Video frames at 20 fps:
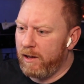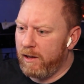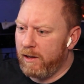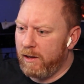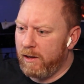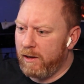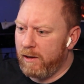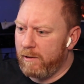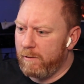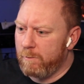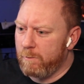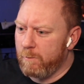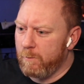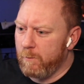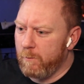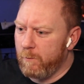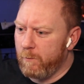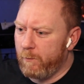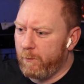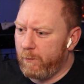
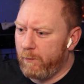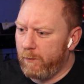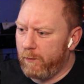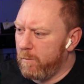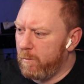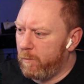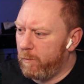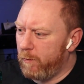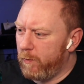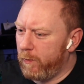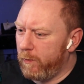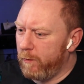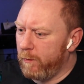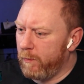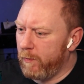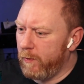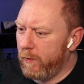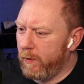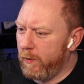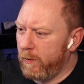
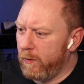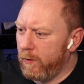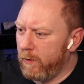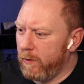[no speech]